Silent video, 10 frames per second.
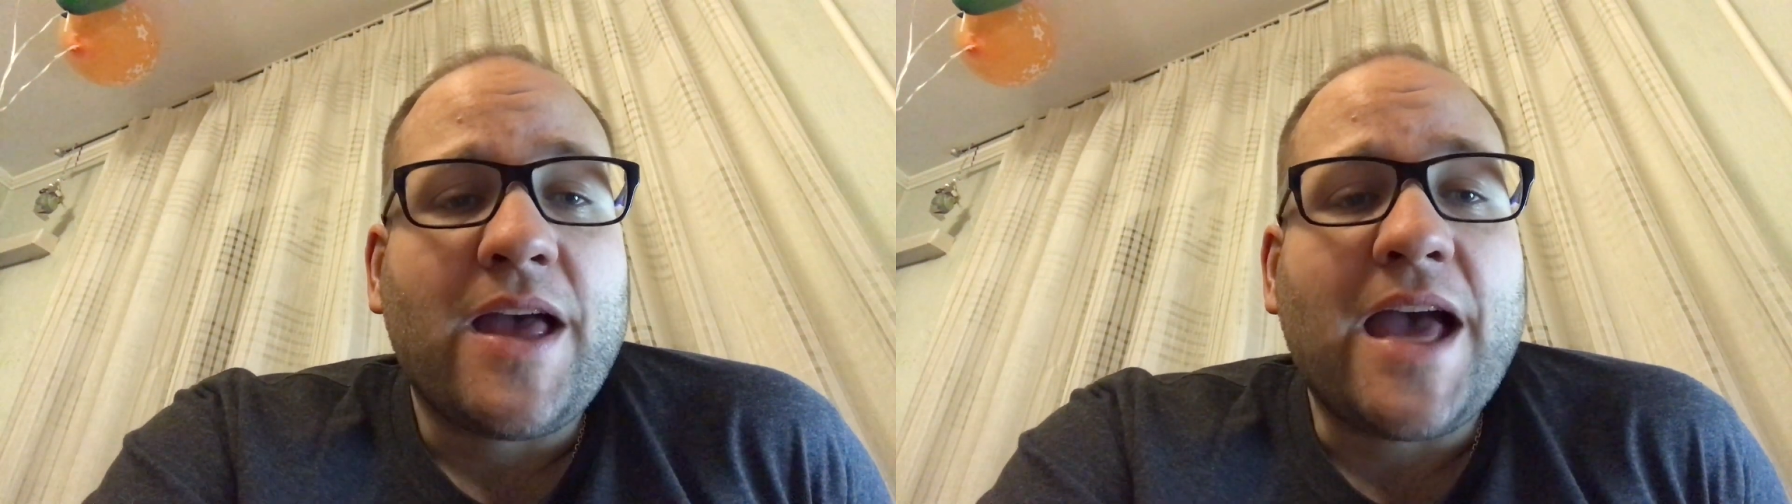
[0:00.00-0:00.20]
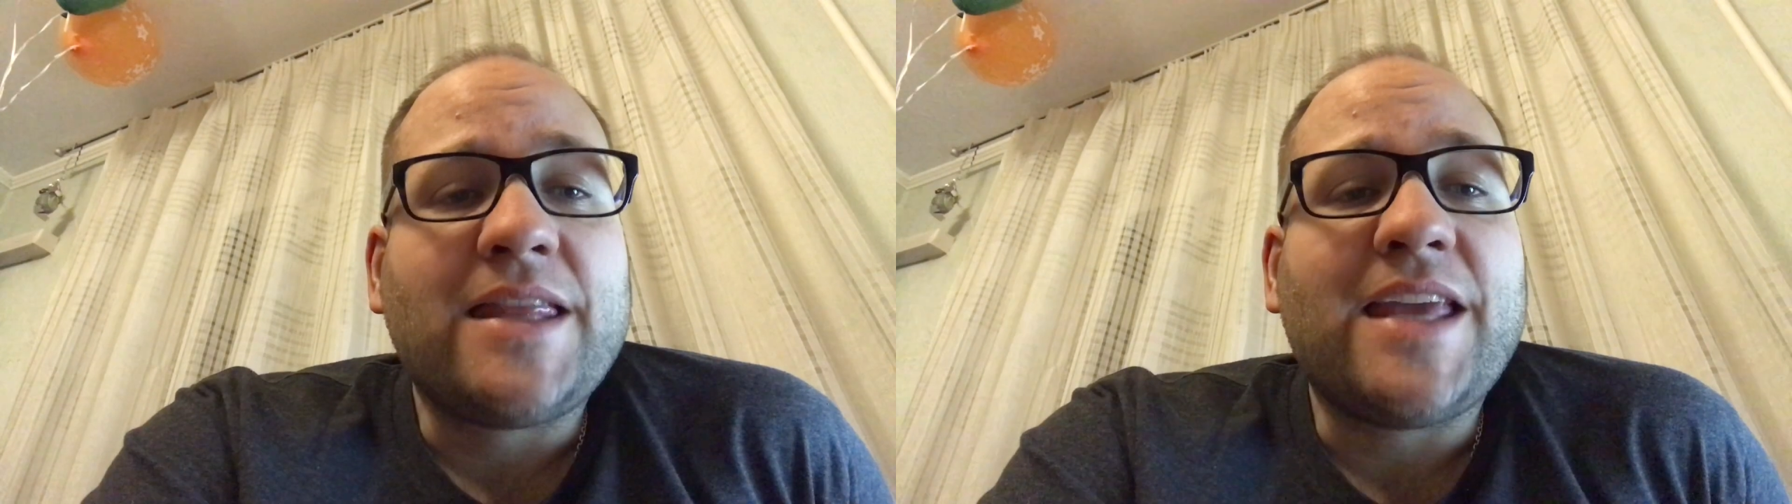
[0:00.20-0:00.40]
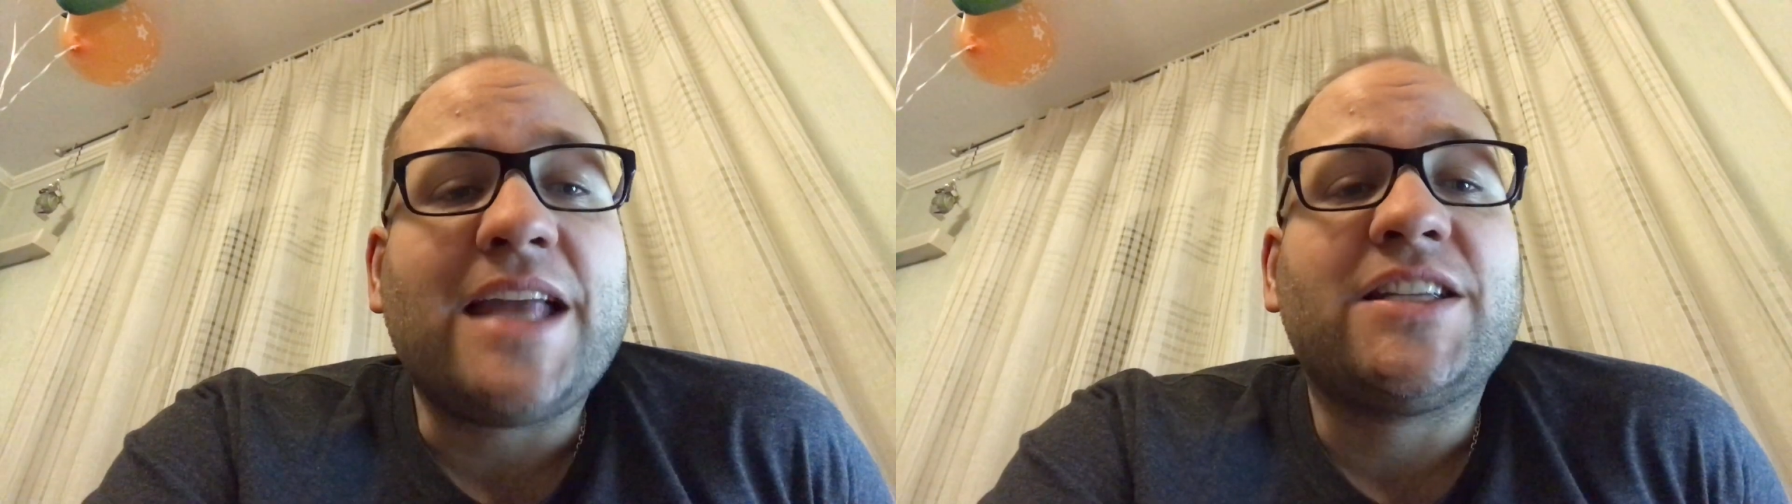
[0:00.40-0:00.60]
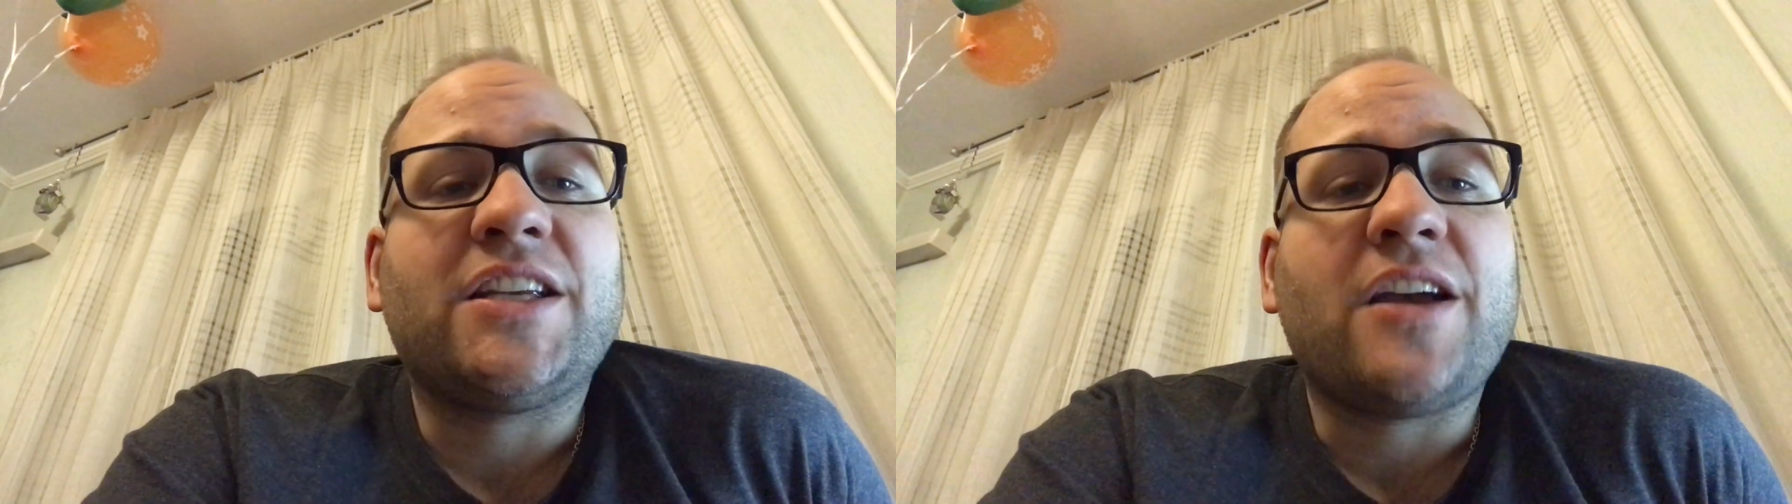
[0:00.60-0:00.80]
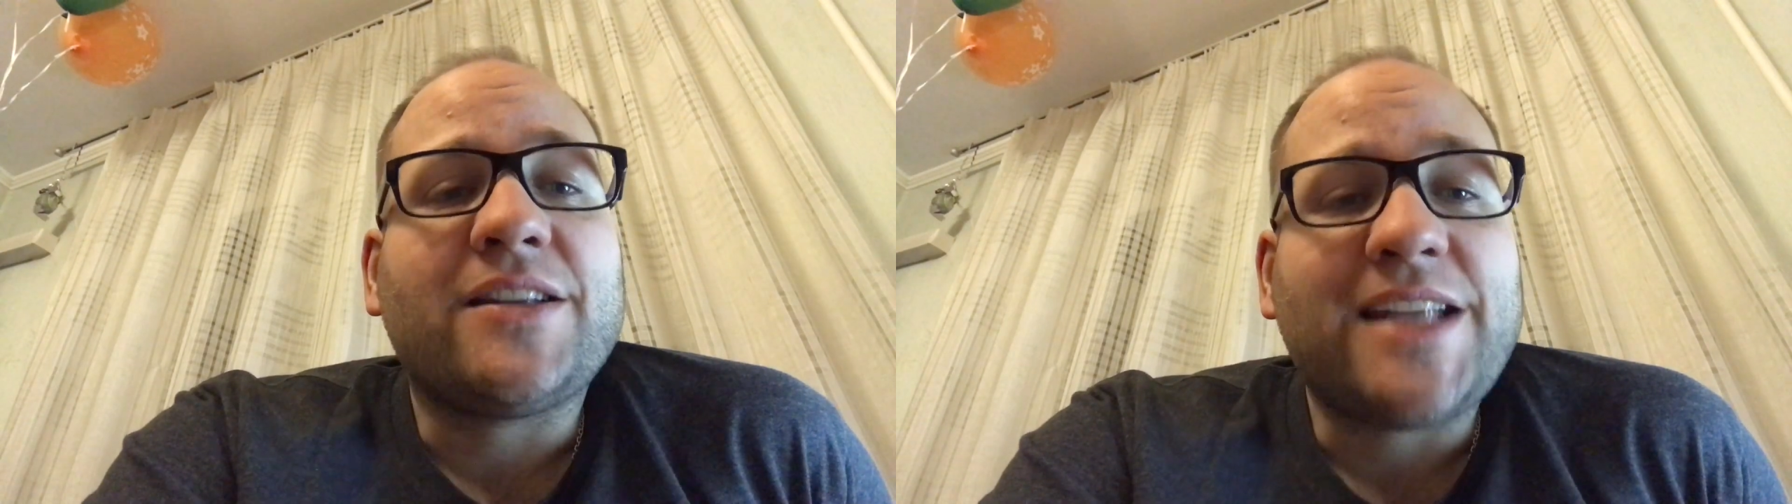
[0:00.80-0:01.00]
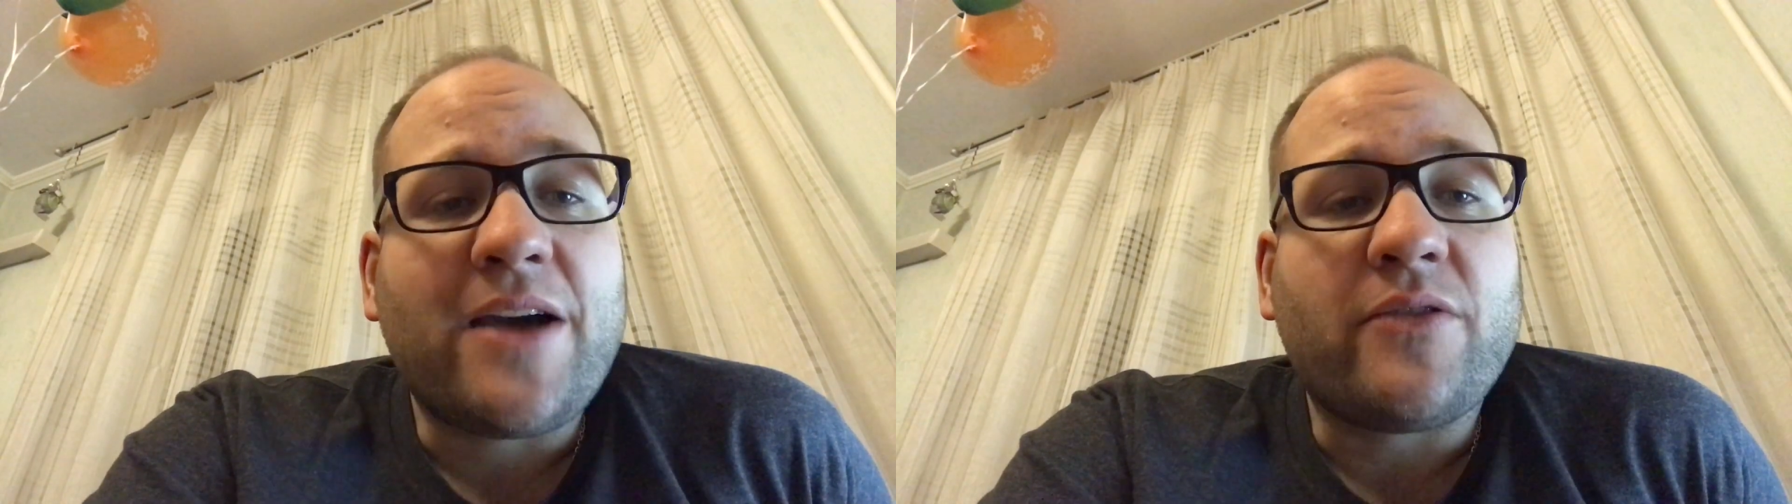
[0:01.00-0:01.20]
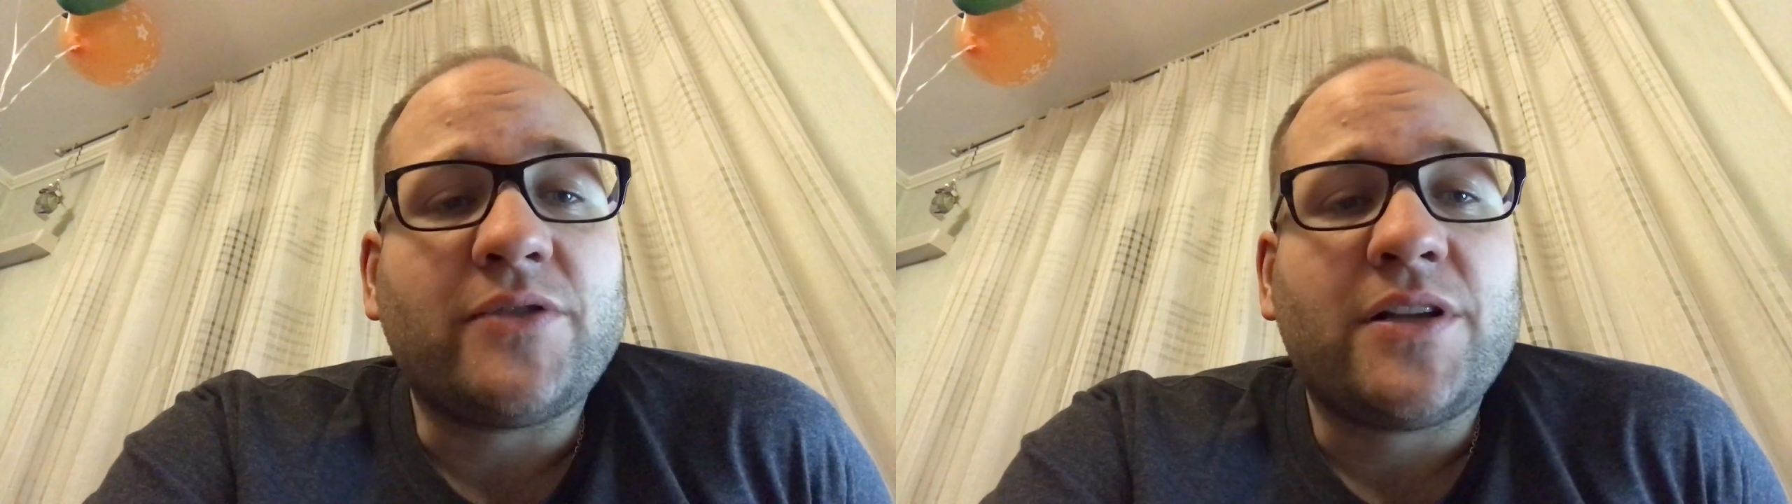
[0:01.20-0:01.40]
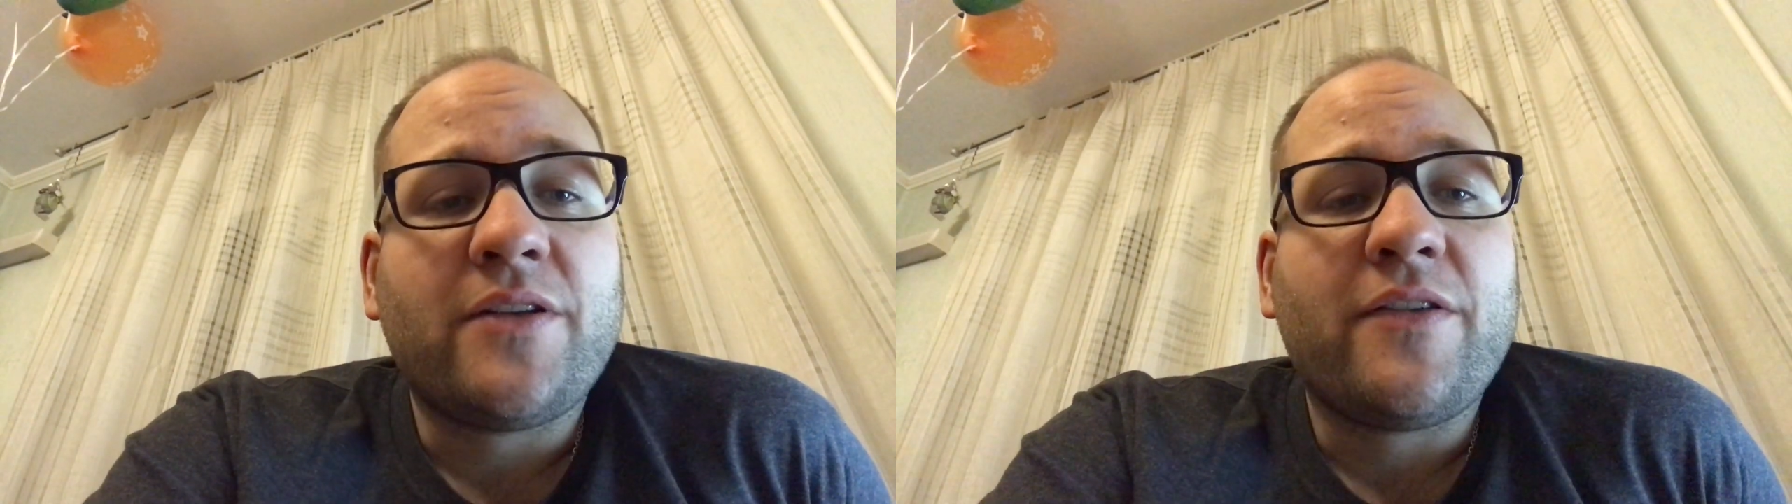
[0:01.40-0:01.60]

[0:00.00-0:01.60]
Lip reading: and the engine cuts out